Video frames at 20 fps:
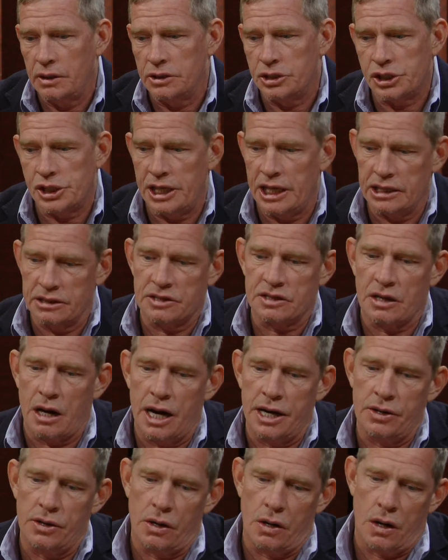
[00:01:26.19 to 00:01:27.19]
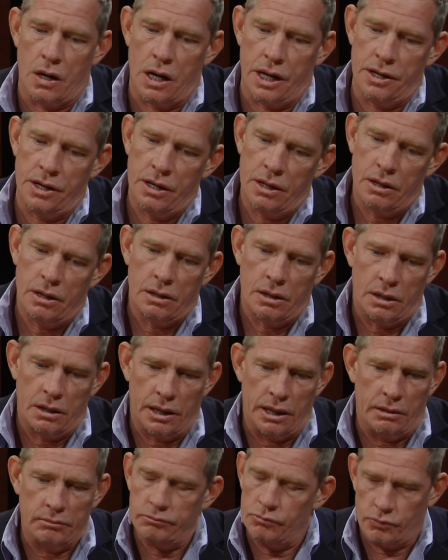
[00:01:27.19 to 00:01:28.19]
she had signed on,
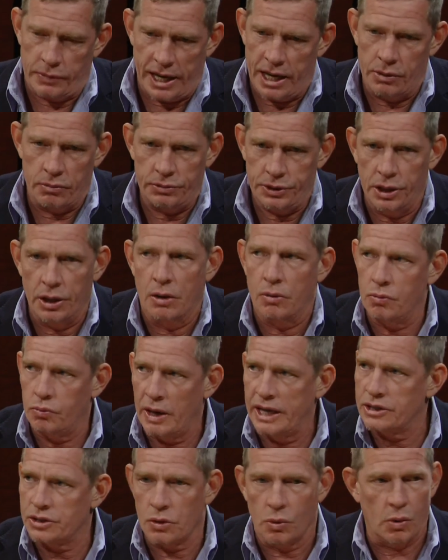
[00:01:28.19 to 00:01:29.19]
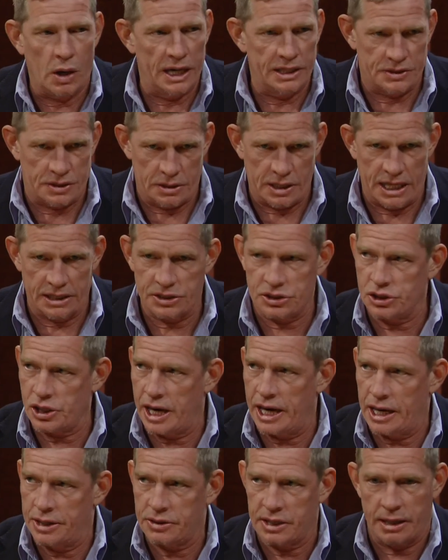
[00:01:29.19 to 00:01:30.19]
and you know, Rachel Weisz and
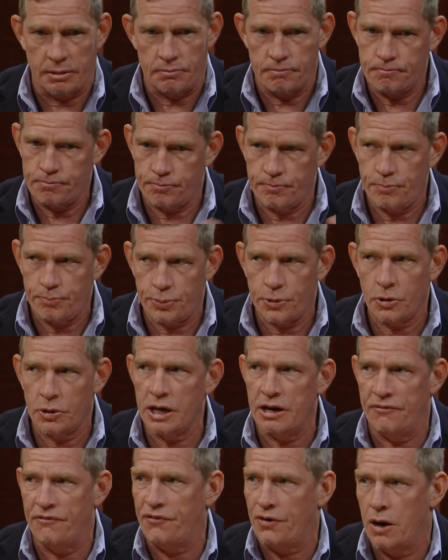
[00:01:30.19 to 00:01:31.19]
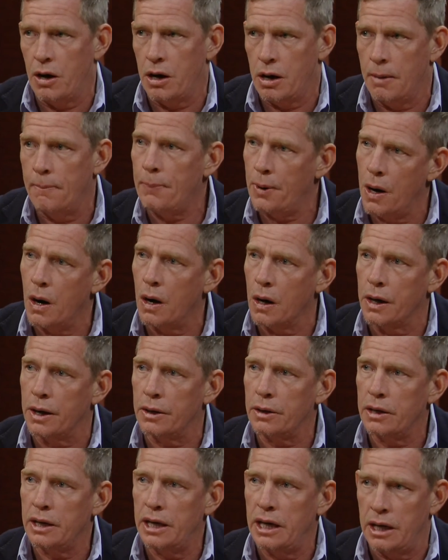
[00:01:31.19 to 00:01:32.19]
SJ, I think, pretty far
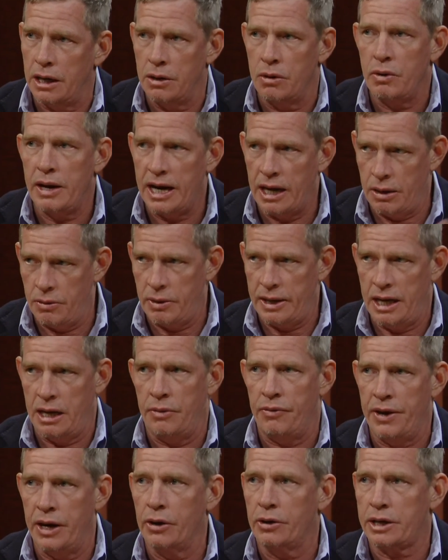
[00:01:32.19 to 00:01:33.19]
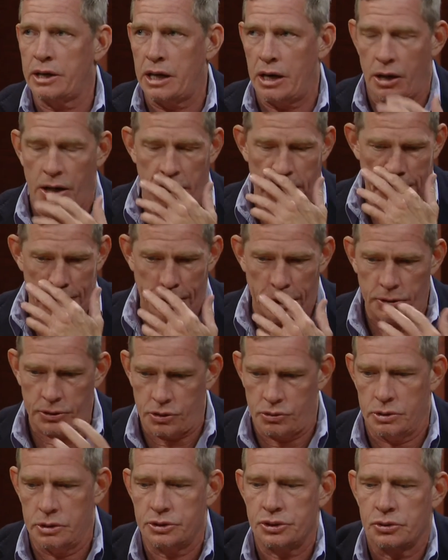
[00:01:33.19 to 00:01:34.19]
apart in their
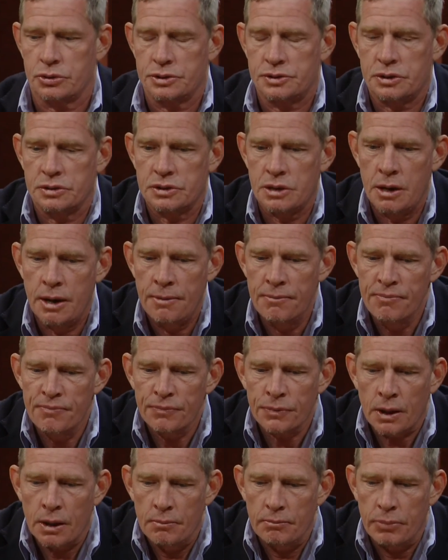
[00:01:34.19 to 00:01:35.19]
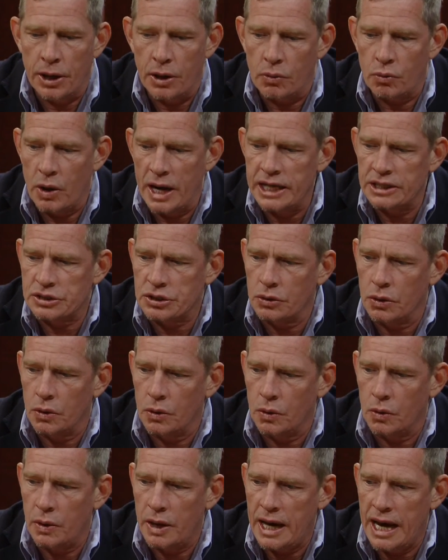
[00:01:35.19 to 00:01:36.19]
career choices. But
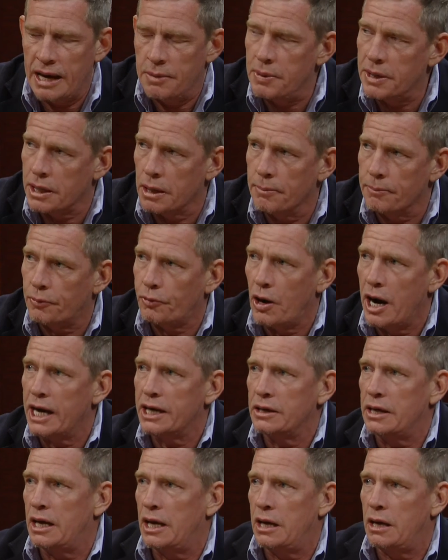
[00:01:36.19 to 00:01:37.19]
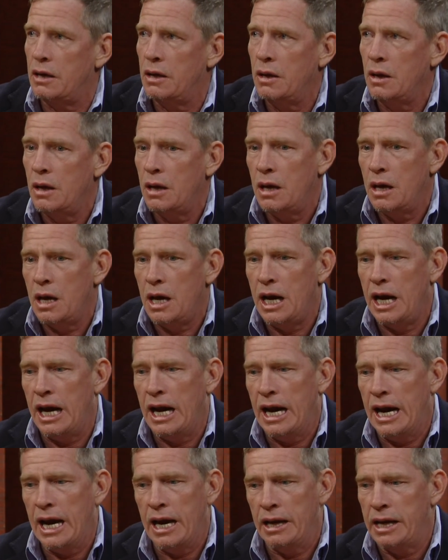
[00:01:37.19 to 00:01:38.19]
Rachel had become pregnant,
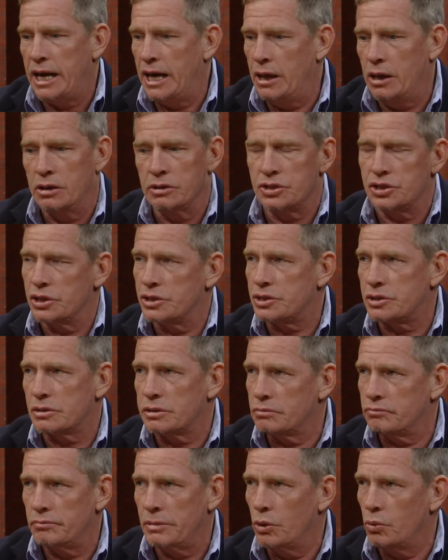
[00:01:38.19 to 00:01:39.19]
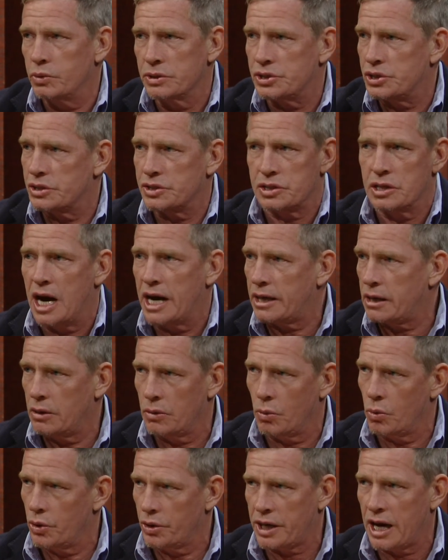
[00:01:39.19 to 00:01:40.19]
and it was just not going
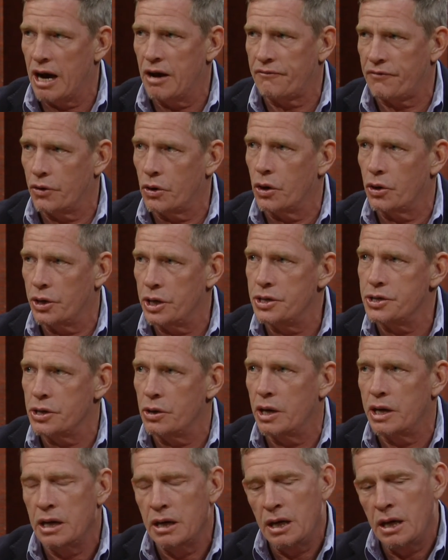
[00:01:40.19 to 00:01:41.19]
to work out for her to do it.